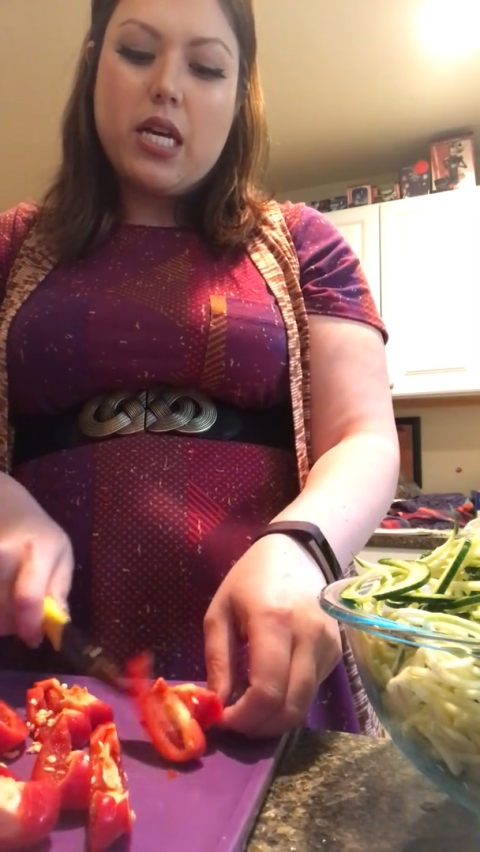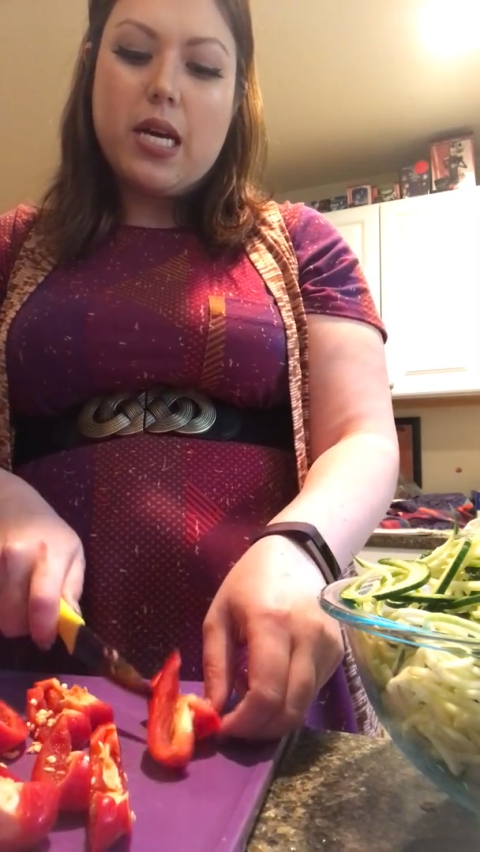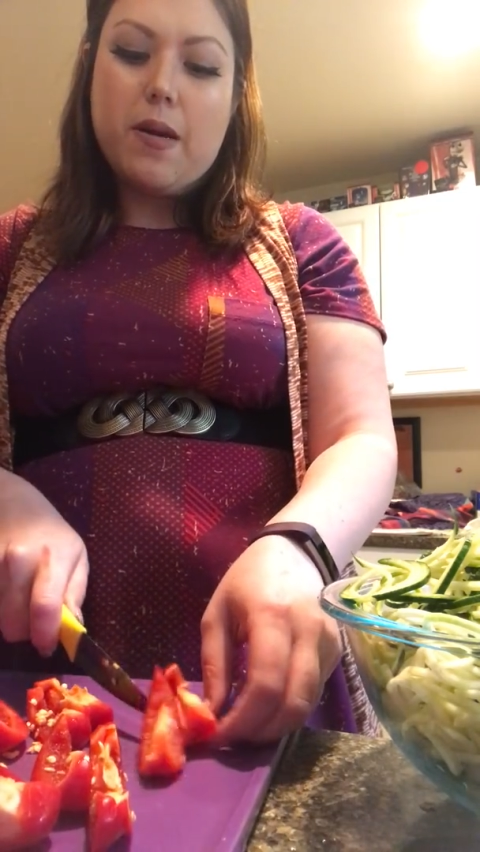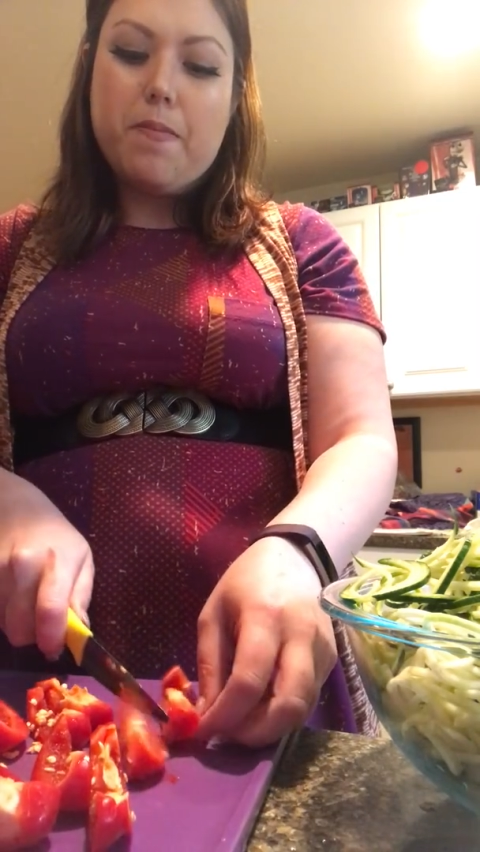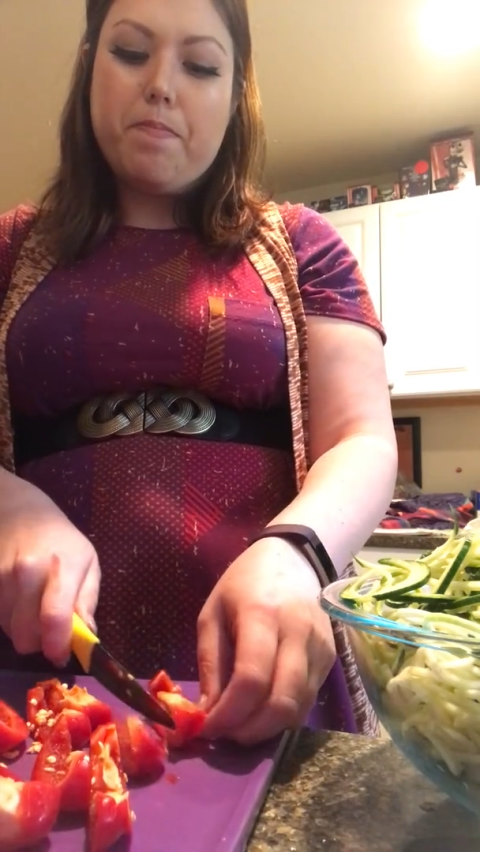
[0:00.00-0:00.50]

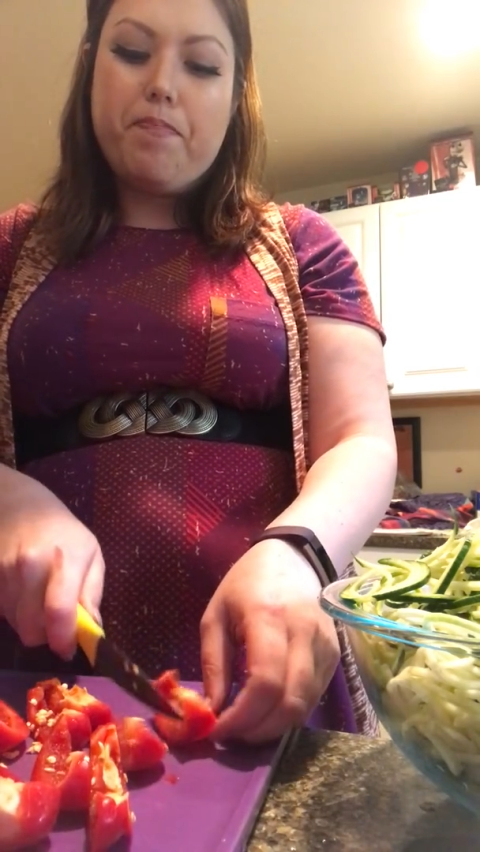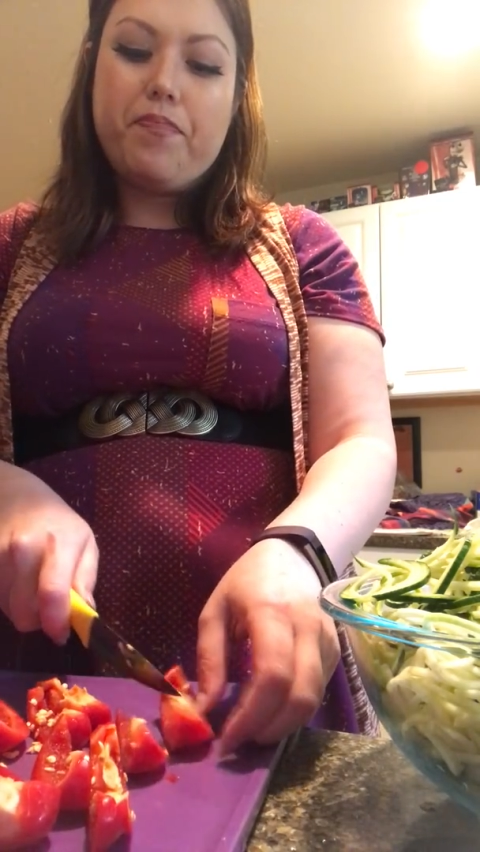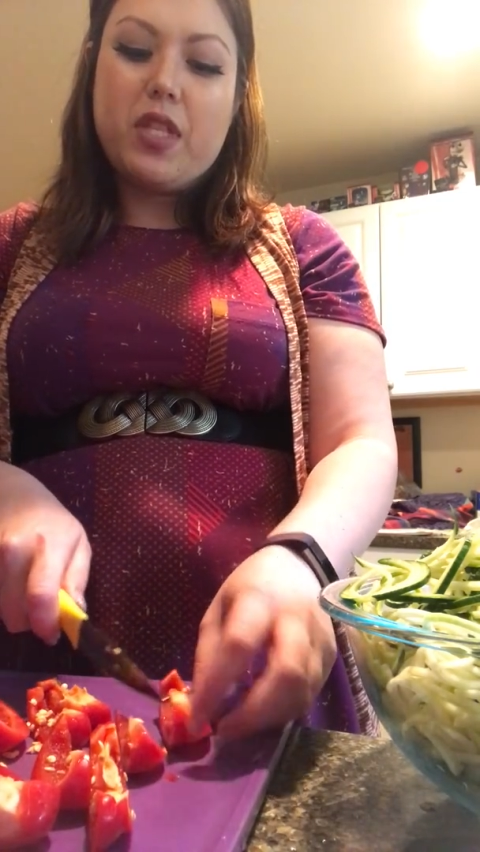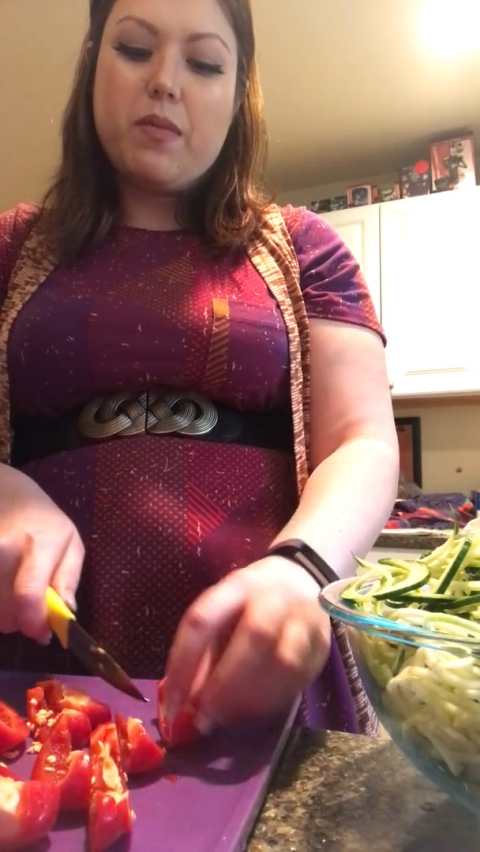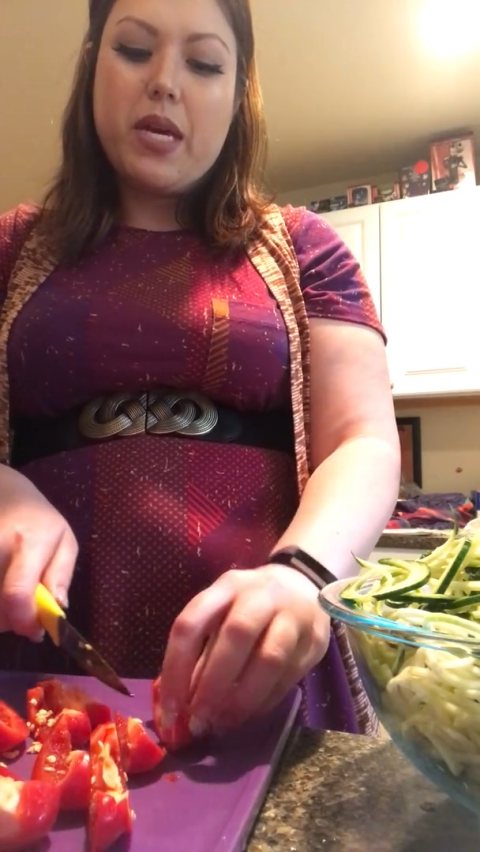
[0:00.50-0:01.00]

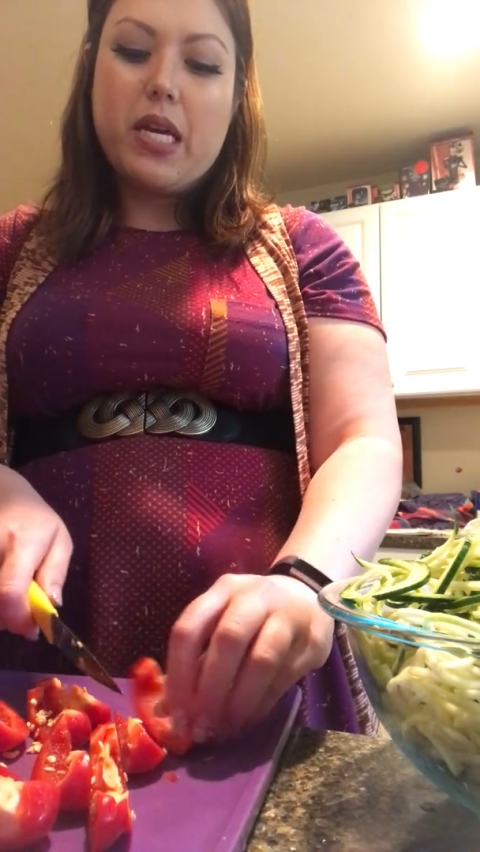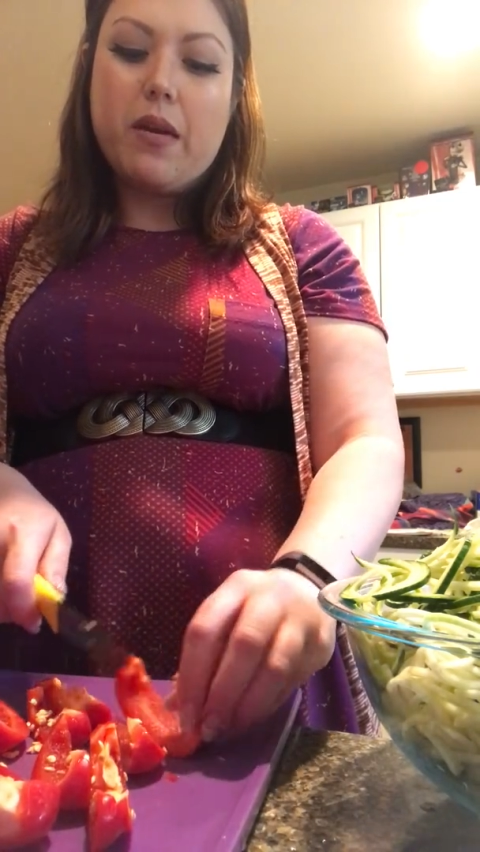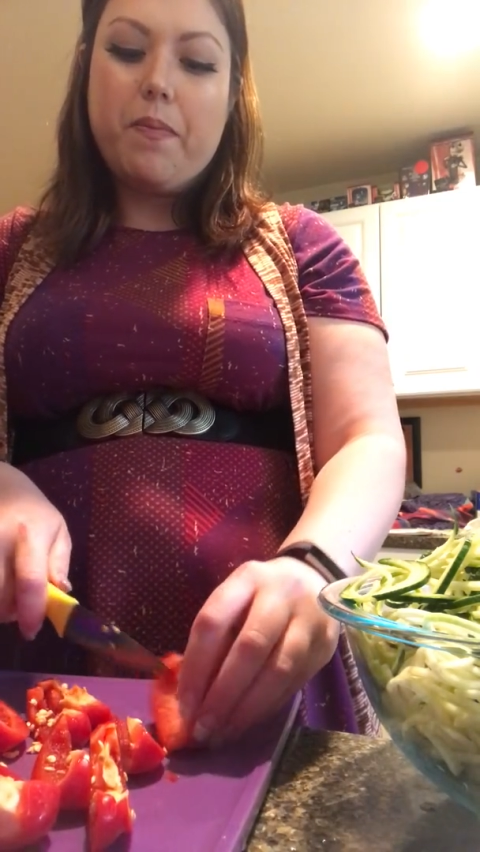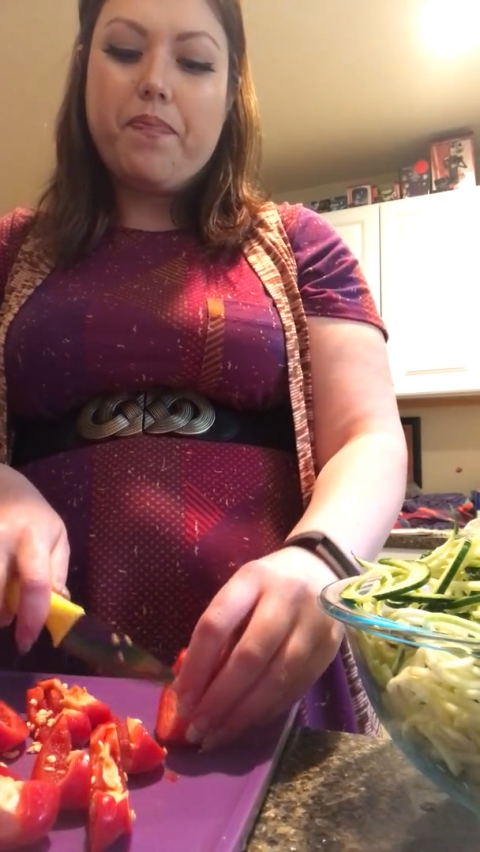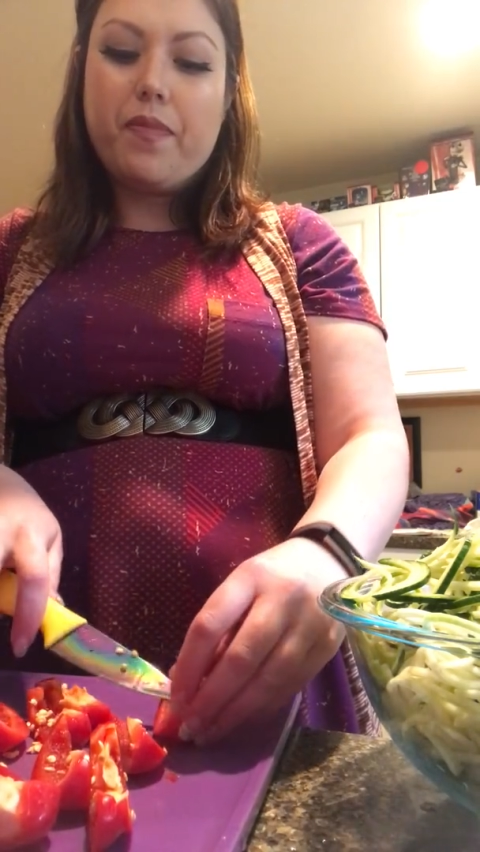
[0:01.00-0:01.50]
to make it.